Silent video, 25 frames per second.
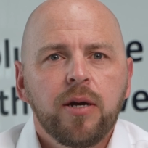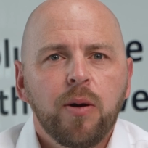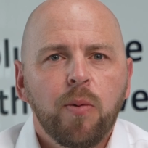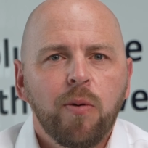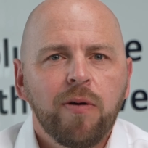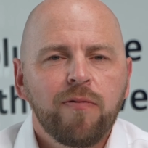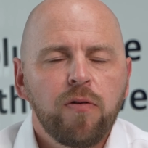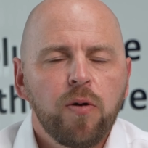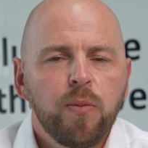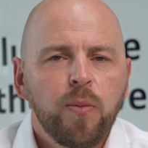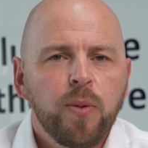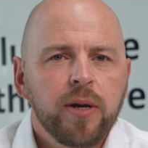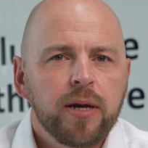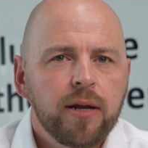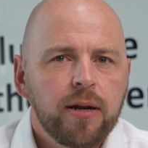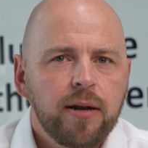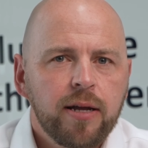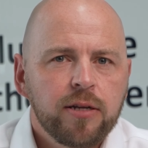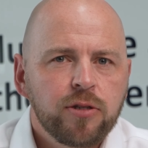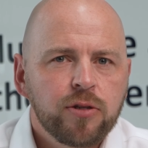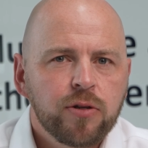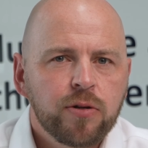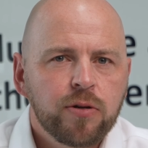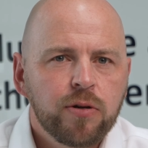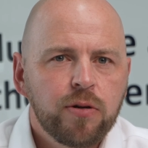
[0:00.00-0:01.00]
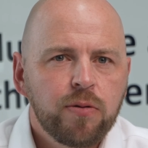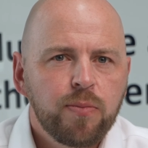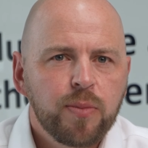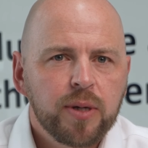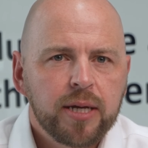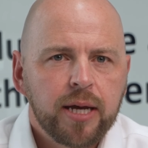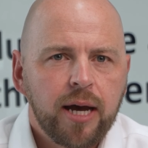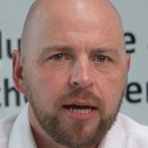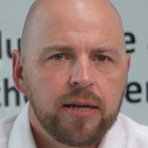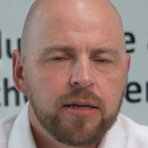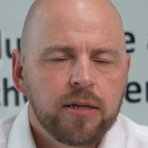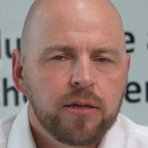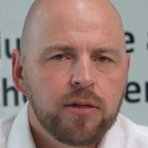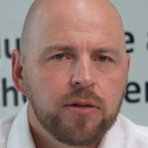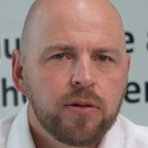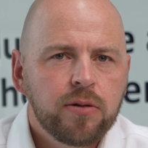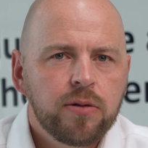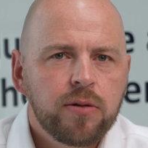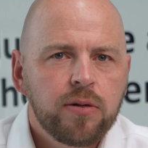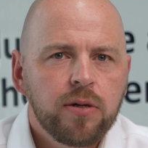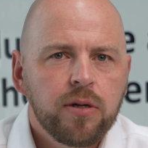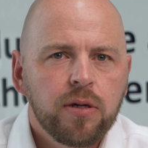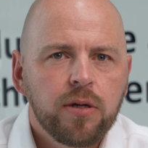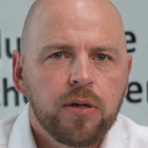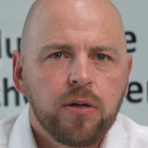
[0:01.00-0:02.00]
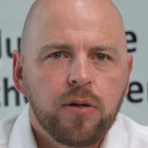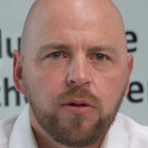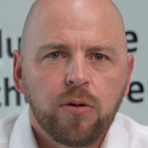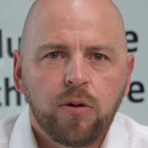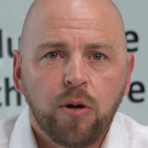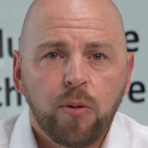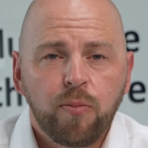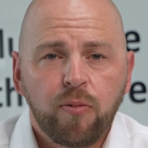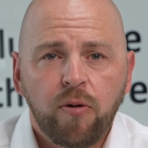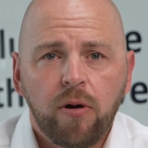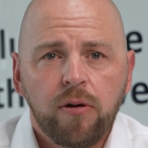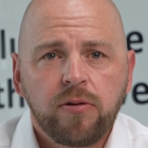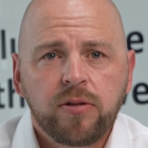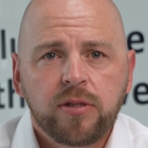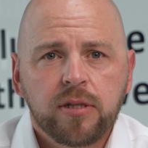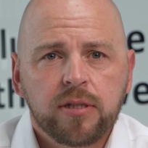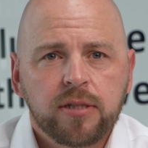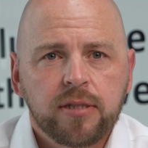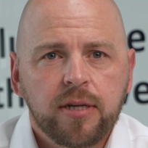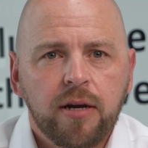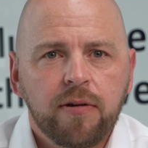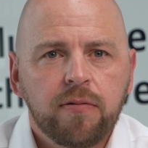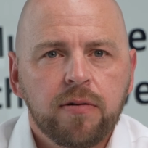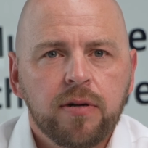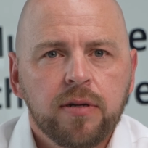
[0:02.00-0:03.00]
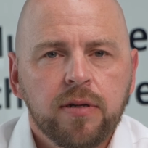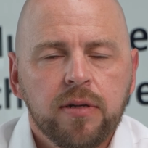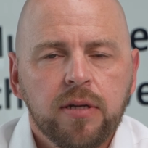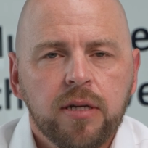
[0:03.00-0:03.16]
whether it be electrical, mechanical or process error.